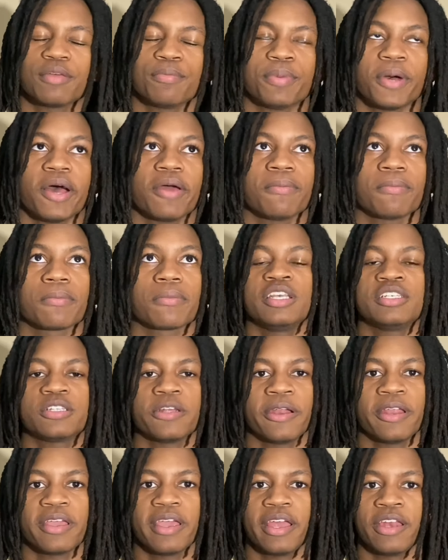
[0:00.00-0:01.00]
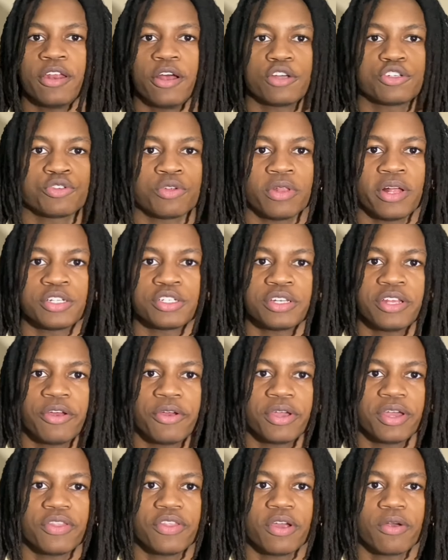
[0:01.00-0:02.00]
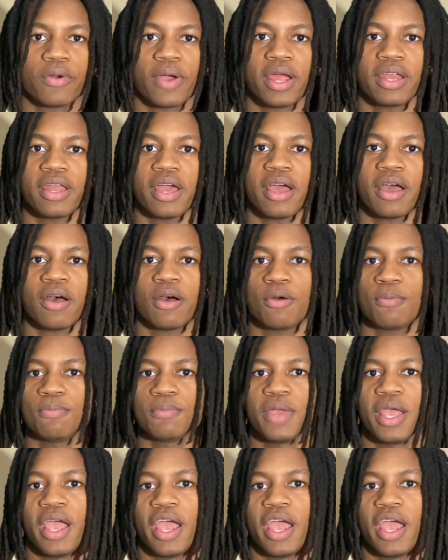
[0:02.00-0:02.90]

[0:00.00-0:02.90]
but he's studying industrial engineering in there right now.